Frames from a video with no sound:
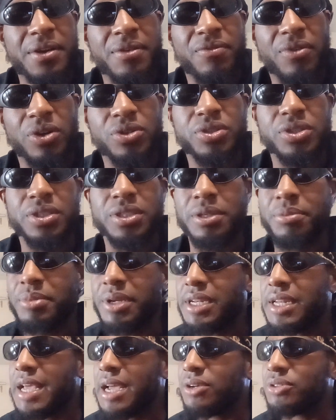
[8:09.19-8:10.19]
versus to be
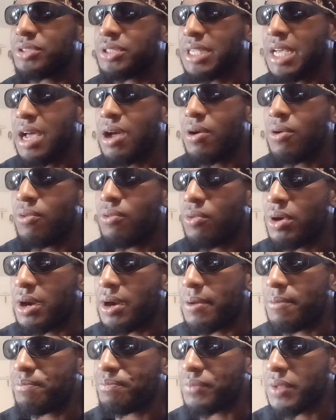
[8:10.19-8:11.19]
down south
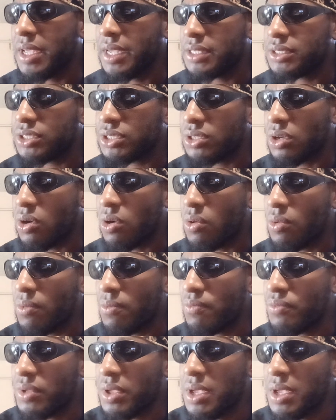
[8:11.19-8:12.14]
where it's so